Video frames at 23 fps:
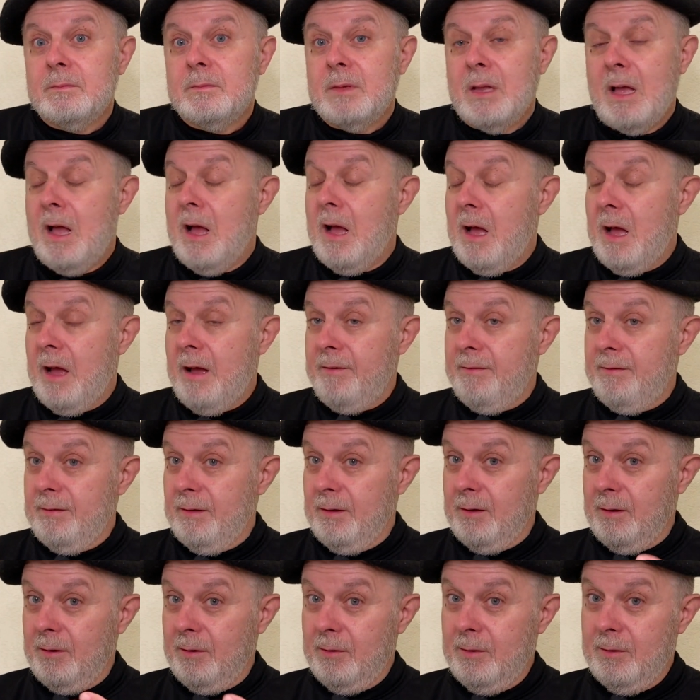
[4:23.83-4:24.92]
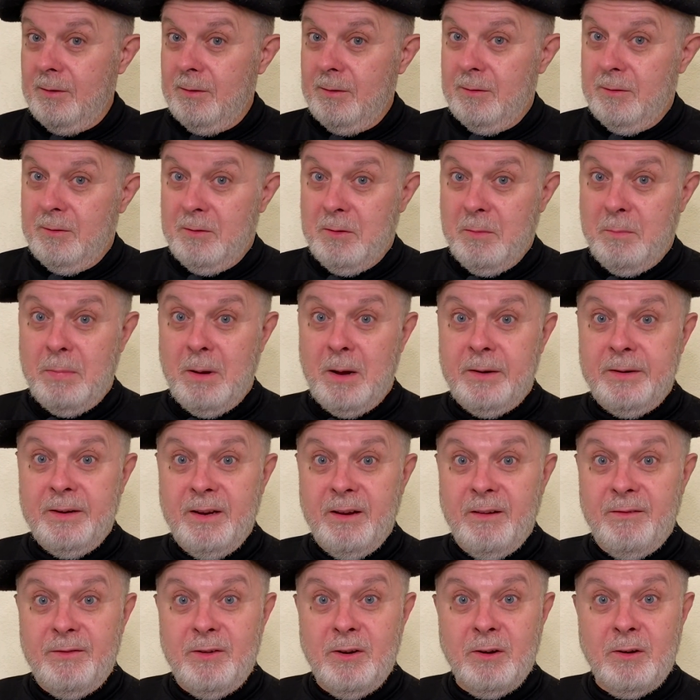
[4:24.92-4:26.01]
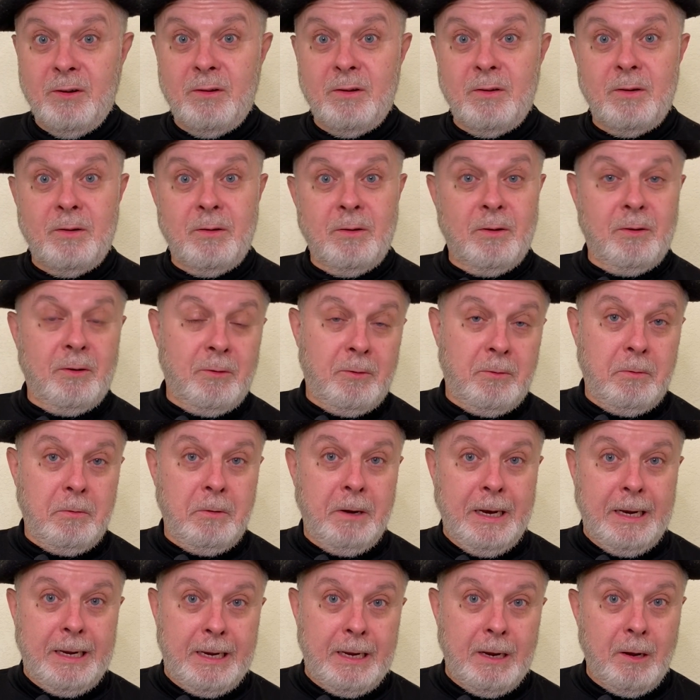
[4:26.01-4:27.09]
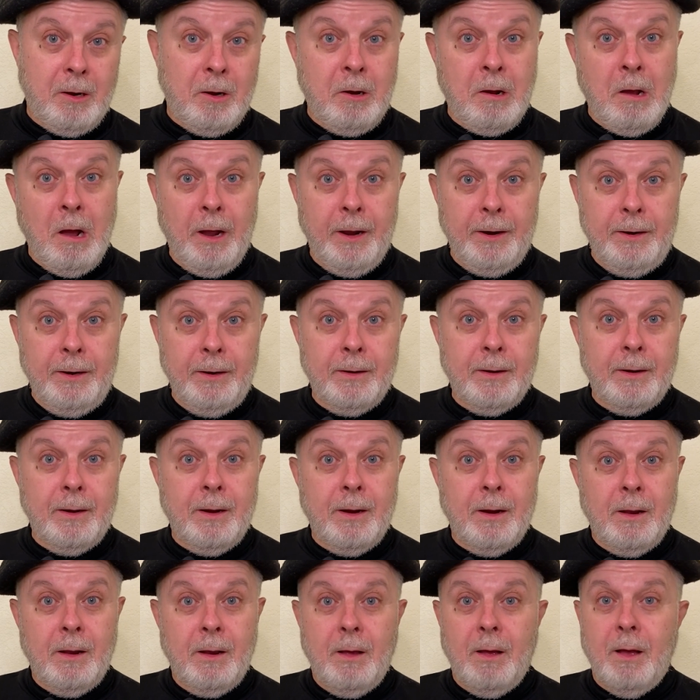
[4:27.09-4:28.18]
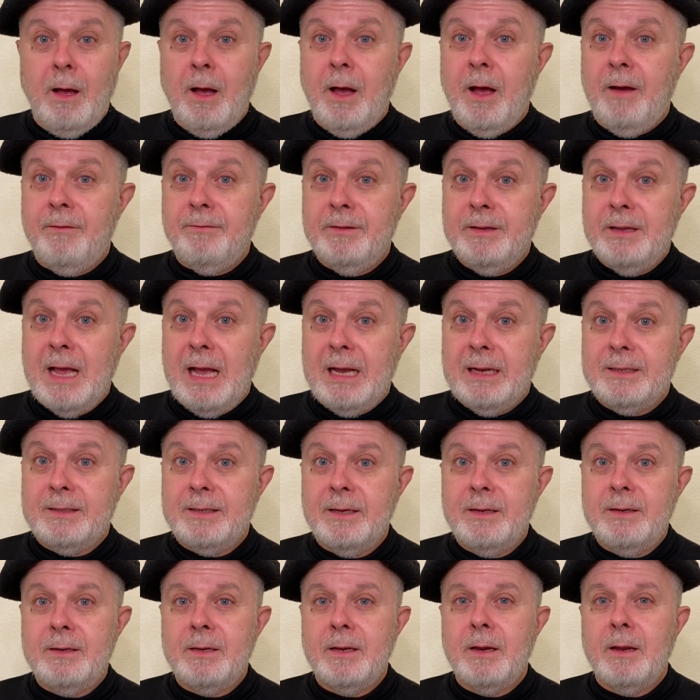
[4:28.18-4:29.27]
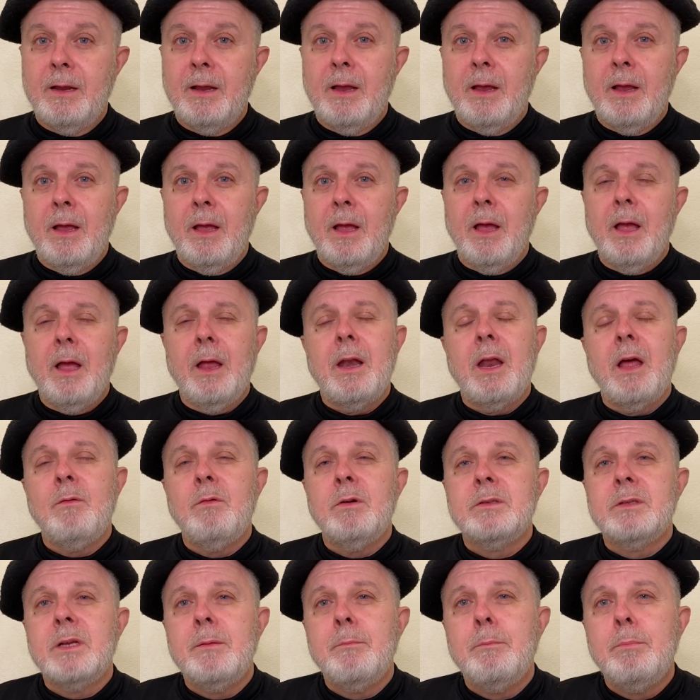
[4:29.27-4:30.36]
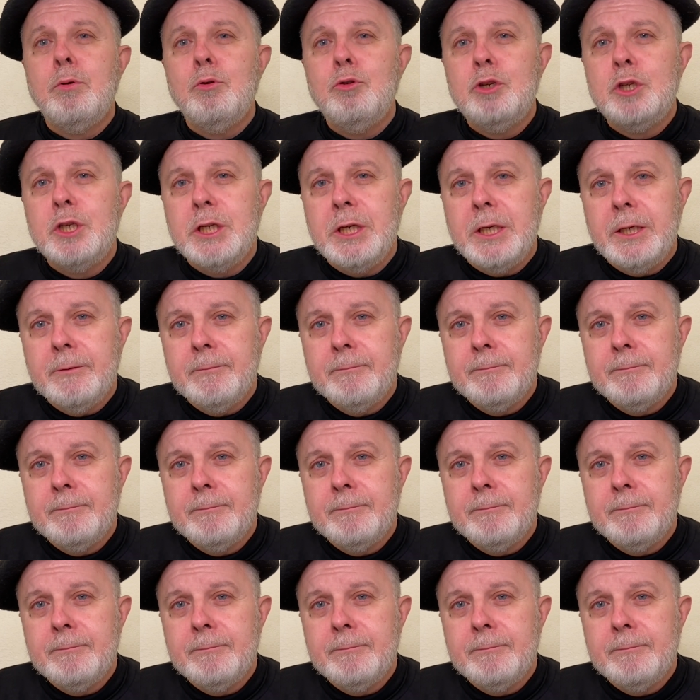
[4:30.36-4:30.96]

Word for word: I have the body of the Greek god, I have the accent, and I wasn't pushy.